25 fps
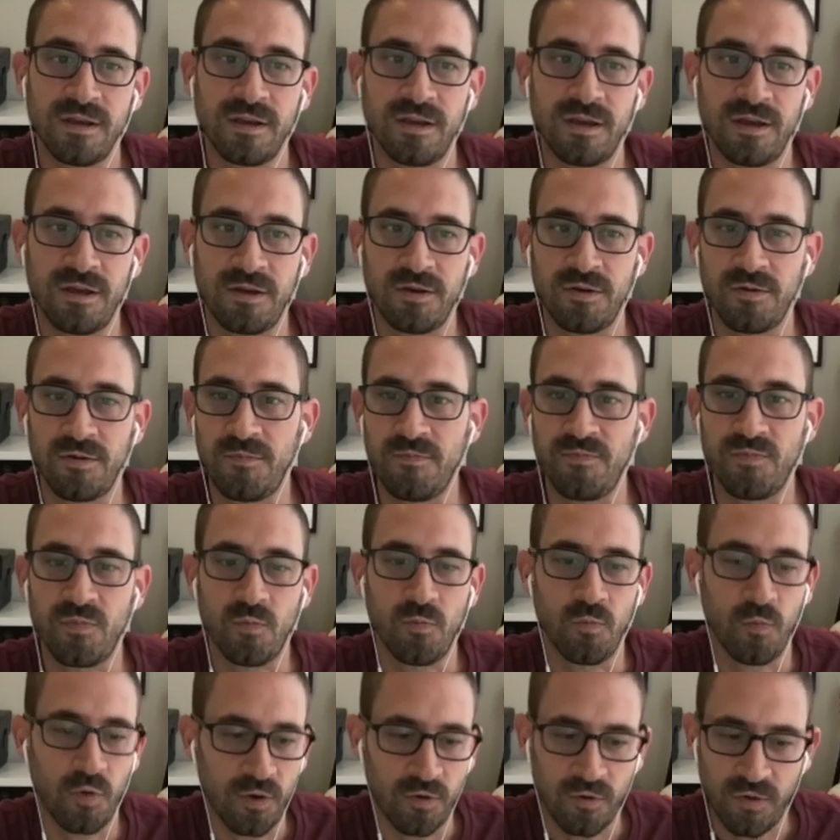
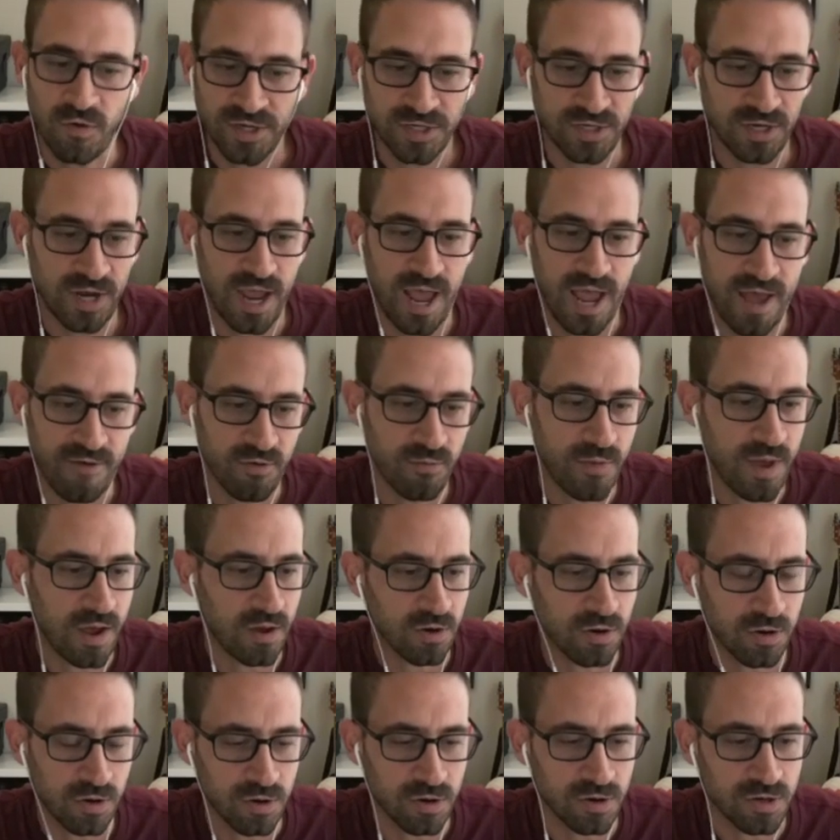One question I have
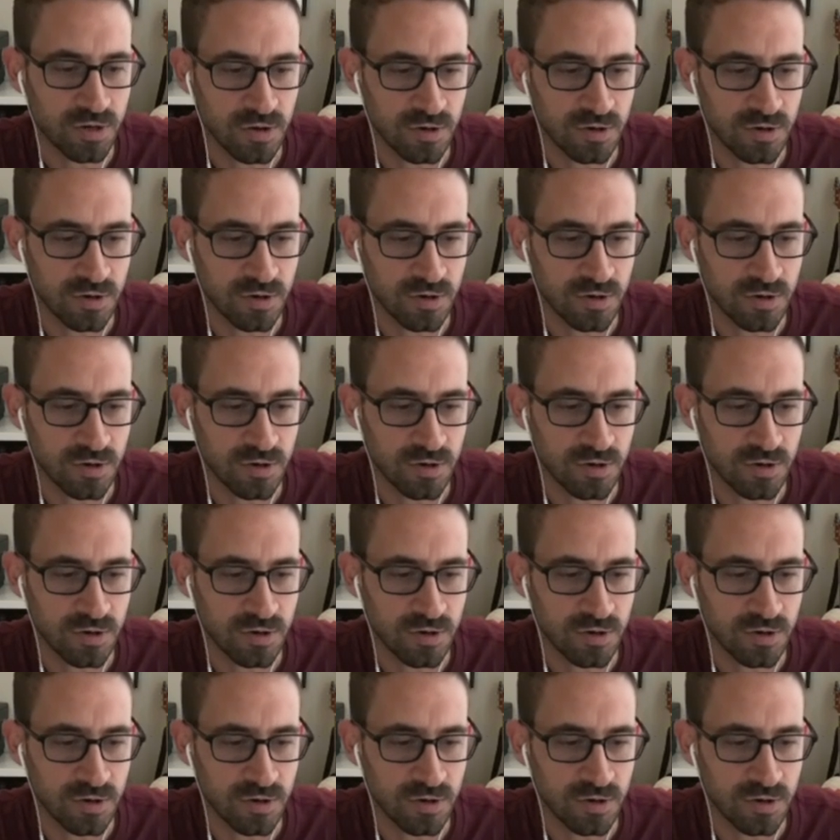about Herd,